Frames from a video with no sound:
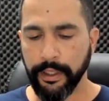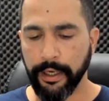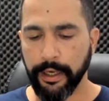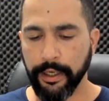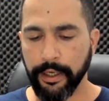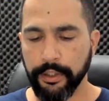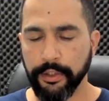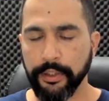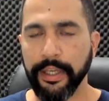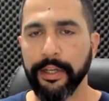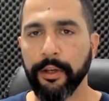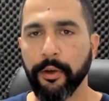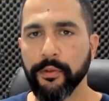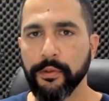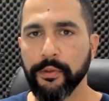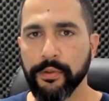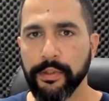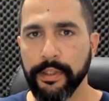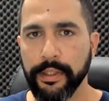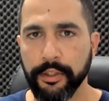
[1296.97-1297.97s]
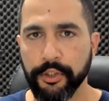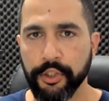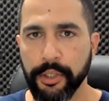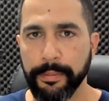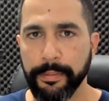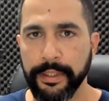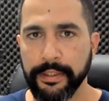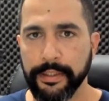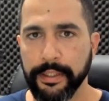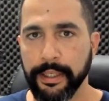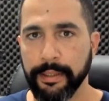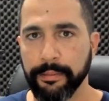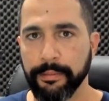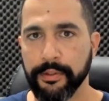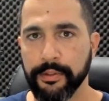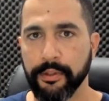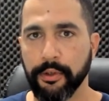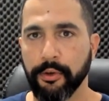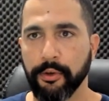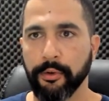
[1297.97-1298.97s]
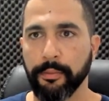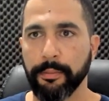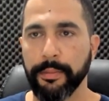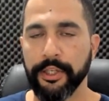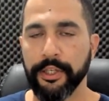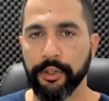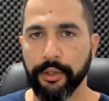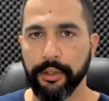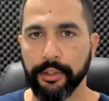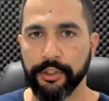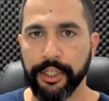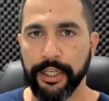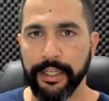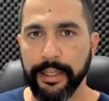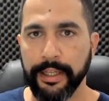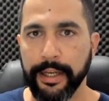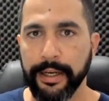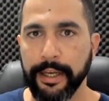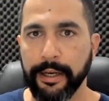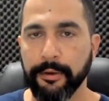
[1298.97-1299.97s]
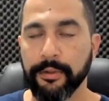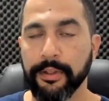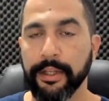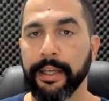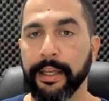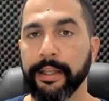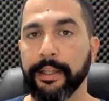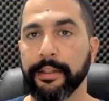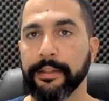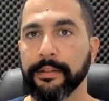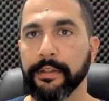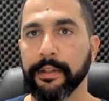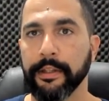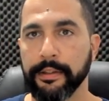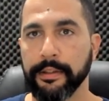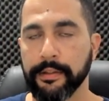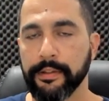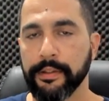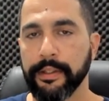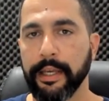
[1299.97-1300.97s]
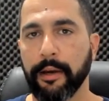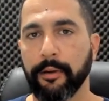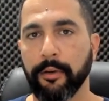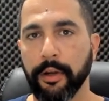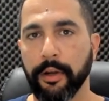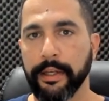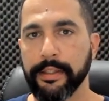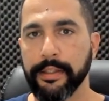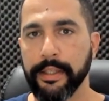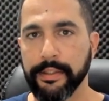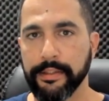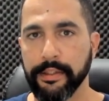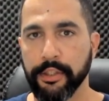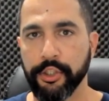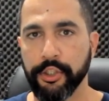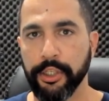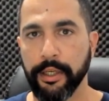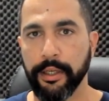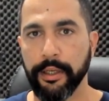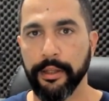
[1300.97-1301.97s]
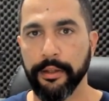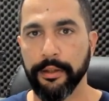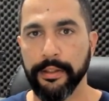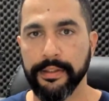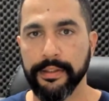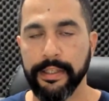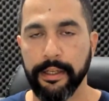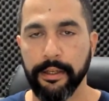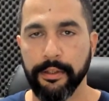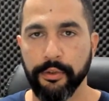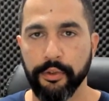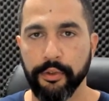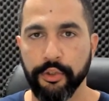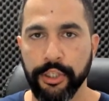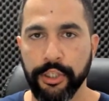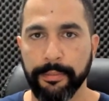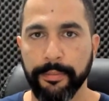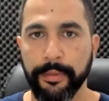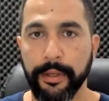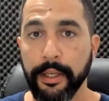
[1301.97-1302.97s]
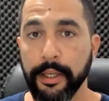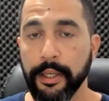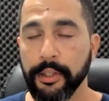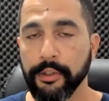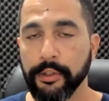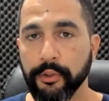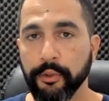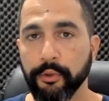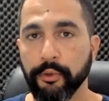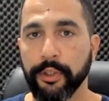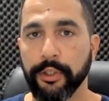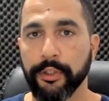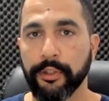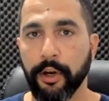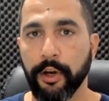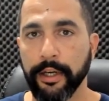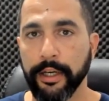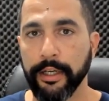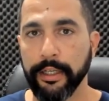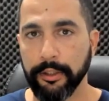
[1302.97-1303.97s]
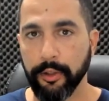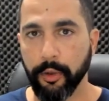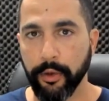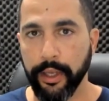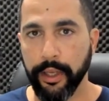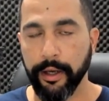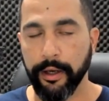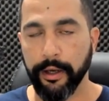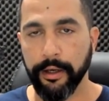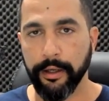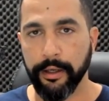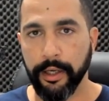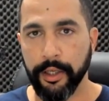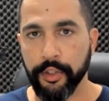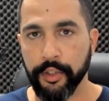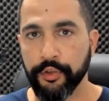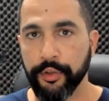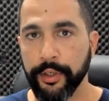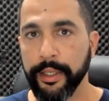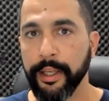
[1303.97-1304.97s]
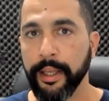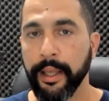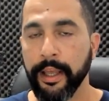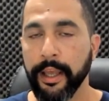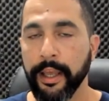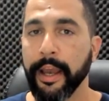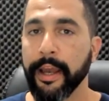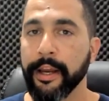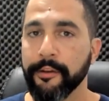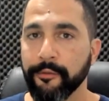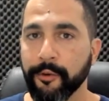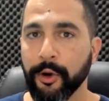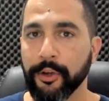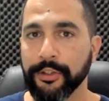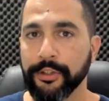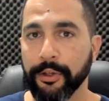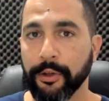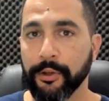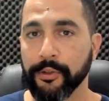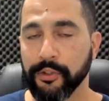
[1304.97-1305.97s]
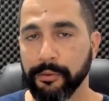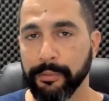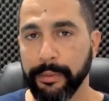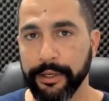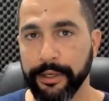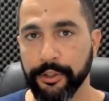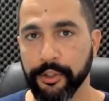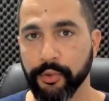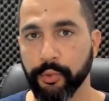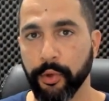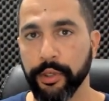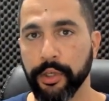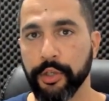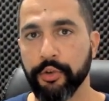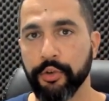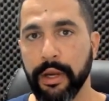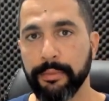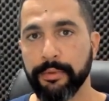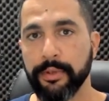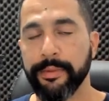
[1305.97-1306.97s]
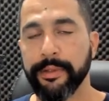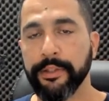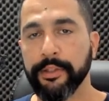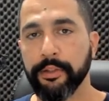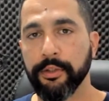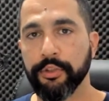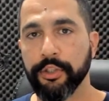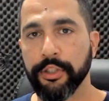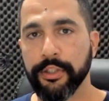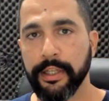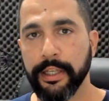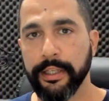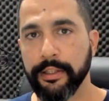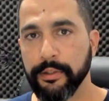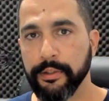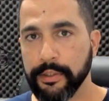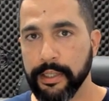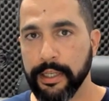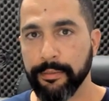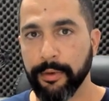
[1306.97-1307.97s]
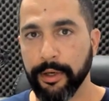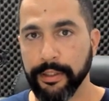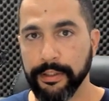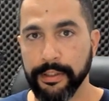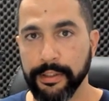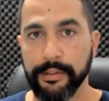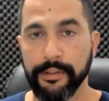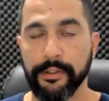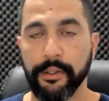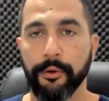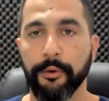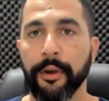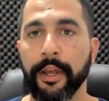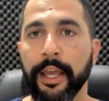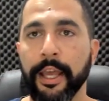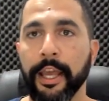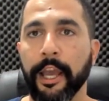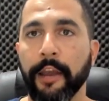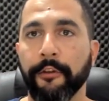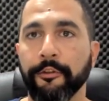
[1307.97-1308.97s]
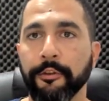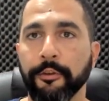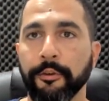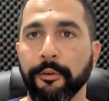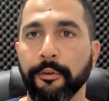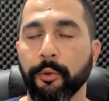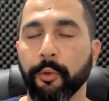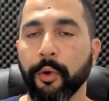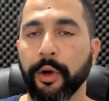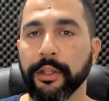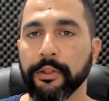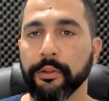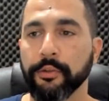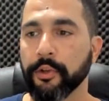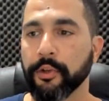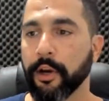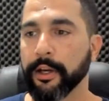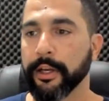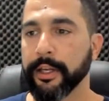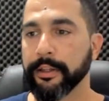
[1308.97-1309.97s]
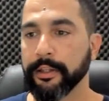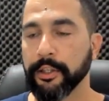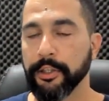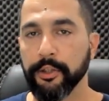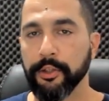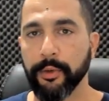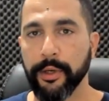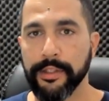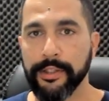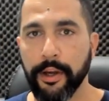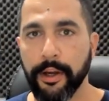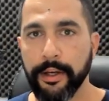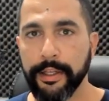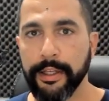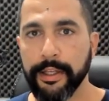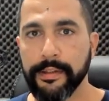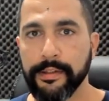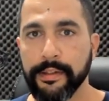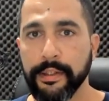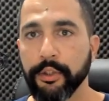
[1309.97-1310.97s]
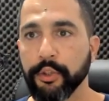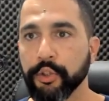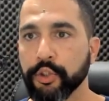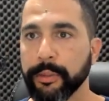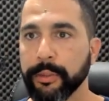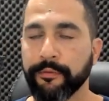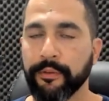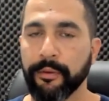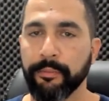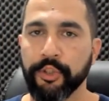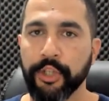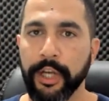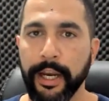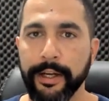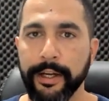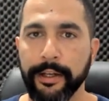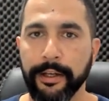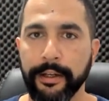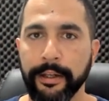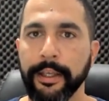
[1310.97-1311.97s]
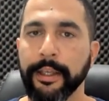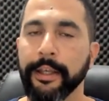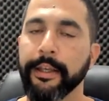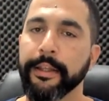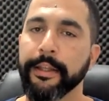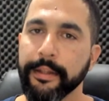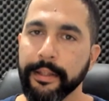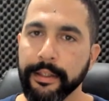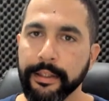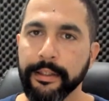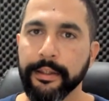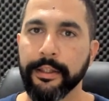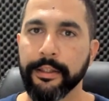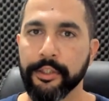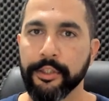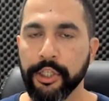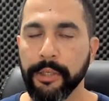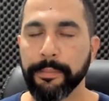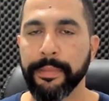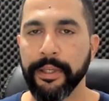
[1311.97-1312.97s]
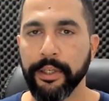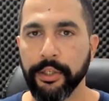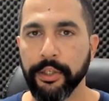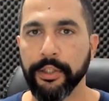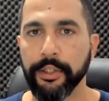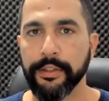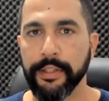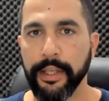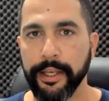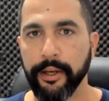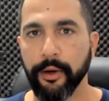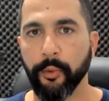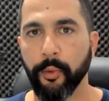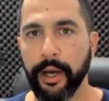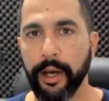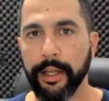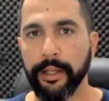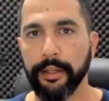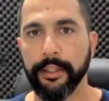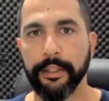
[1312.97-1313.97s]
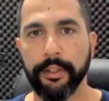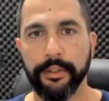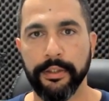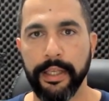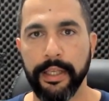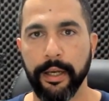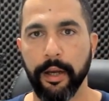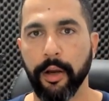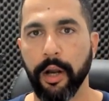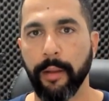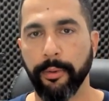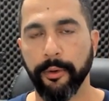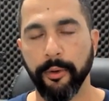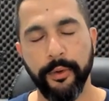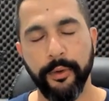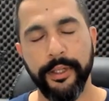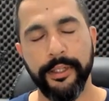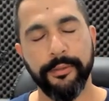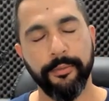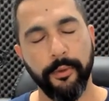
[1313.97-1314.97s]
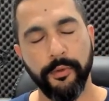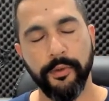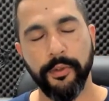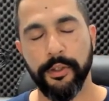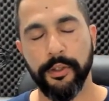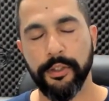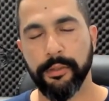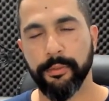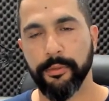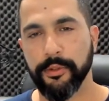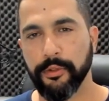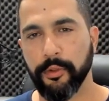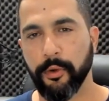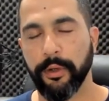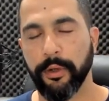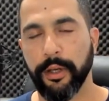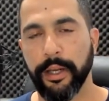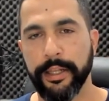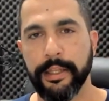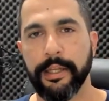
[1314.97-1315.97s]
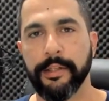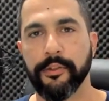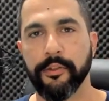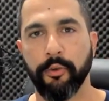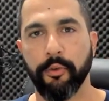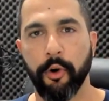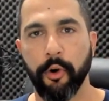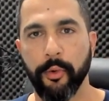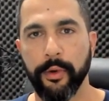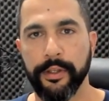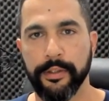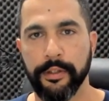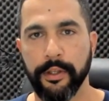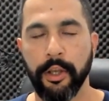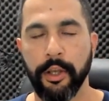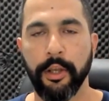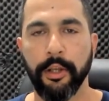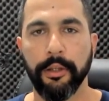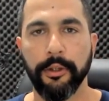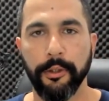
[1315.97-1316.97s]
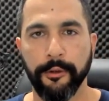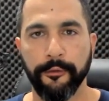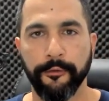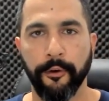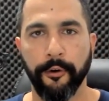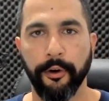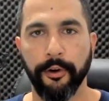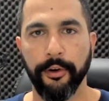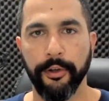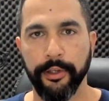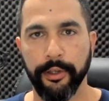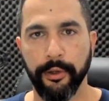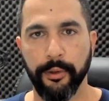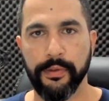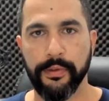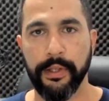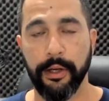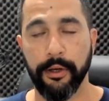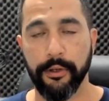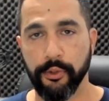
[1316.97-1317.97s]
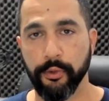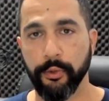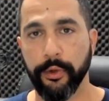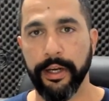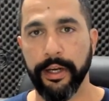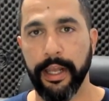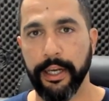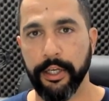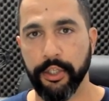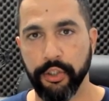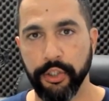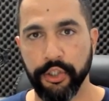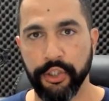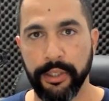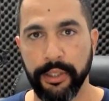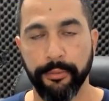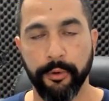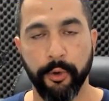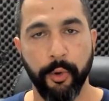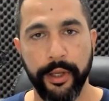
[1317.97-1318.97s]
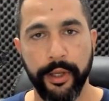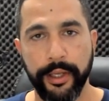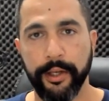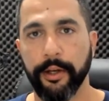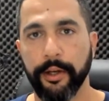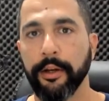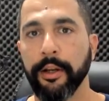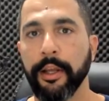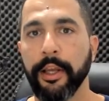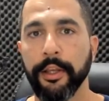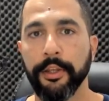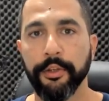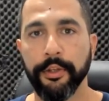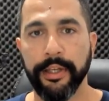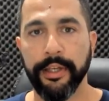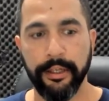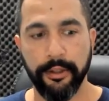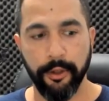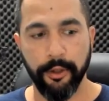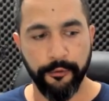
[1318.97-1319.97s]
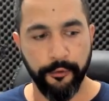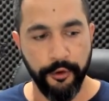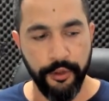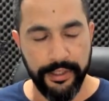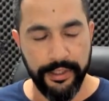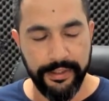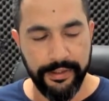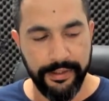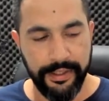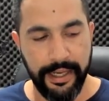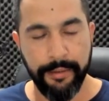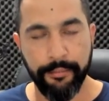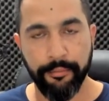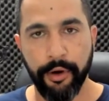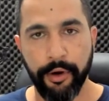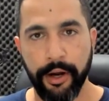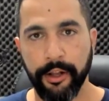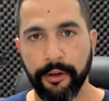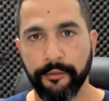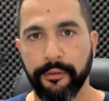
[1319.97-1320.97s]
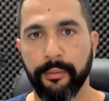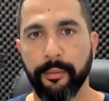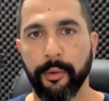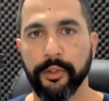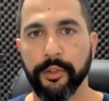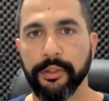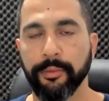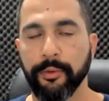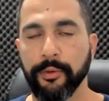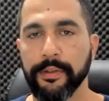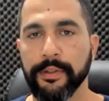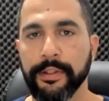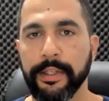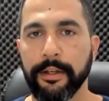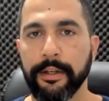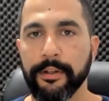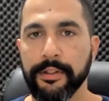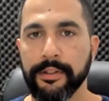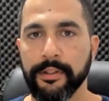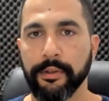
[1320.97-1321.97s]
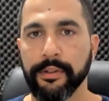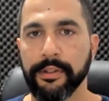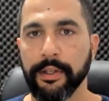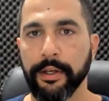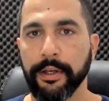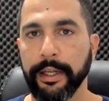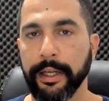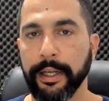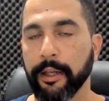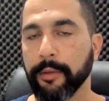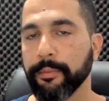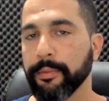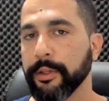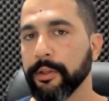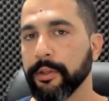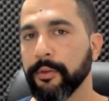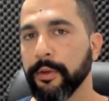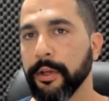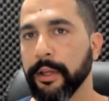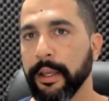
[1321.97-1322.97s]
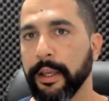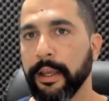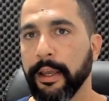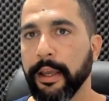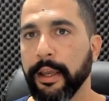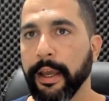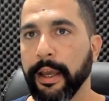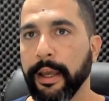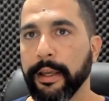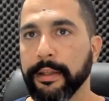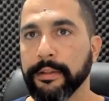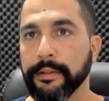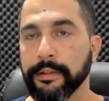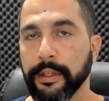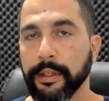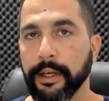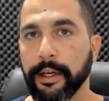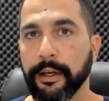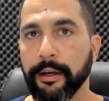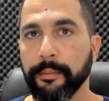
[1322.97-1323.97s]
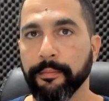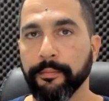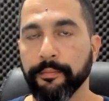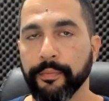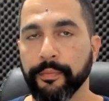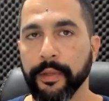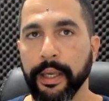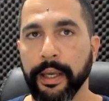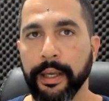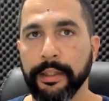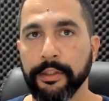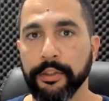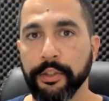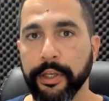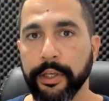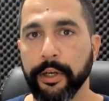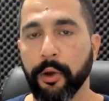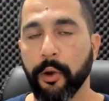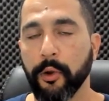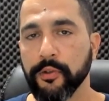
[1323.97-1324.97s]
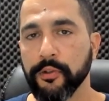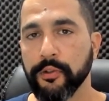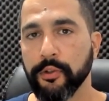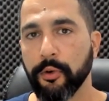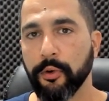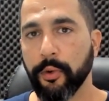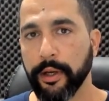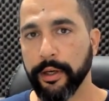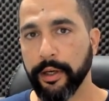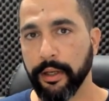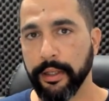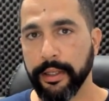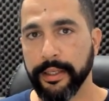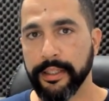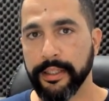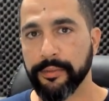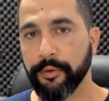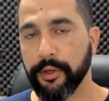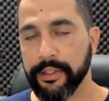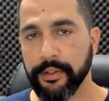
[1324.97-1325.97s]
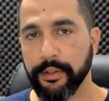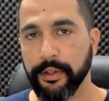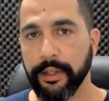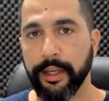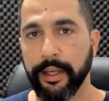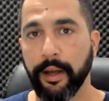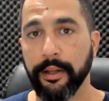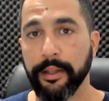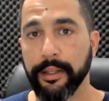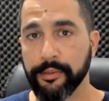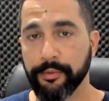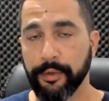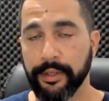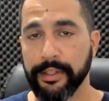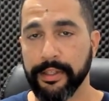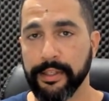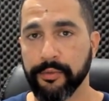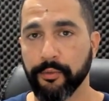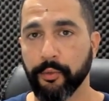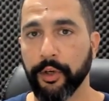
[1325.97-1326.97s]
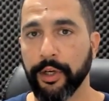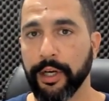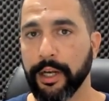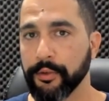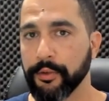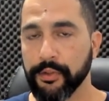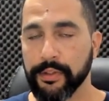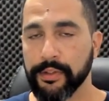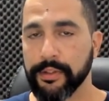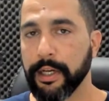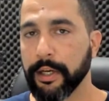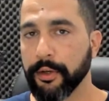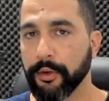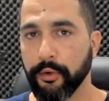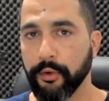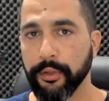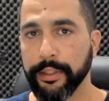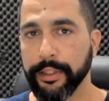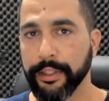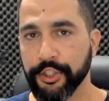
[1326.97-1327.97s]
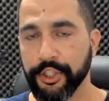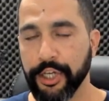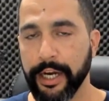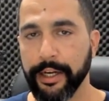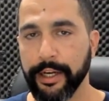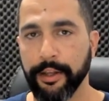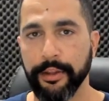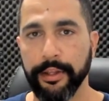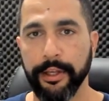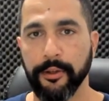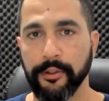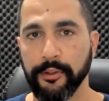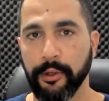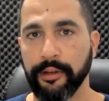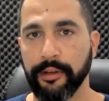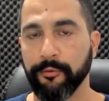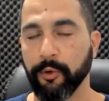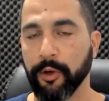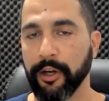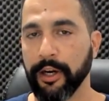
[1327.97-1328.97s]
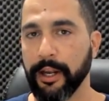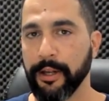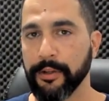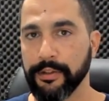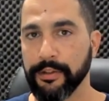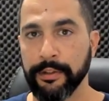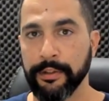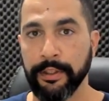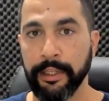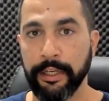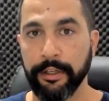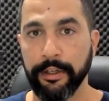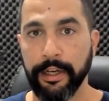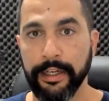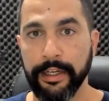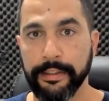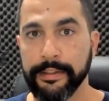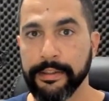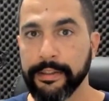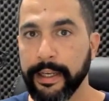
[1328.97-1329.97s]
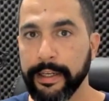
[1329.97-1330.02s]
Uh, you can also see the shipping time. So be sure to check that out and uh, see how long it takes sh- uh, the seller to ship to your targeted loca- uh, country. And of course, it also matters where you're drop shipping to, just like you said, Martin. So if you want to target the US audience and you ship from China, the, the shipping could take a while. It could take a couple weeks. Most customers don't like that. So always look for, you know, sellers who can actually ship quicker. You can look for the same product from multiple sellers. So it's help you and um, and you can also on AliExpress today. AliExpress has warehouses not only in China; they also have warehouses in the United